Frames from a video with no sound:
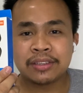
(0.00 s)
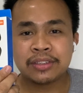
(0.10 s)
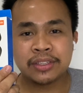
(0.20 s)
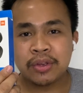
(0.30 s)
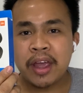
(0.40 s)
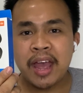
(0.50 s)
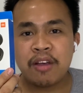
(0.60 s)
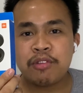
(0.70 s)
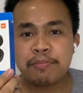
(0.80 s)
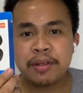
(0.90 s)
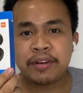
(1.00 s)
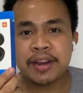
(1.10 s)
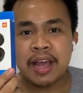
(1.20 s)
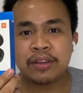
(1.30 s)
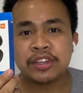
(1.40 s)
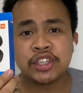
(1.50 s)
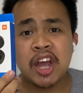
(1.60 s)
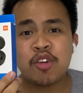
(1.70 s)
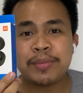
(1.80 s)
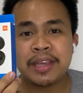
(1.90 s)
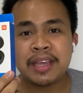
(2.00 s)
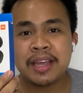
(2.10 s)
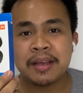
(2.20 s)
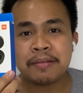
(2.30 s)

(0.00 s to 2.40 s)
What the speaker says: So I have with me right now the Xiaomi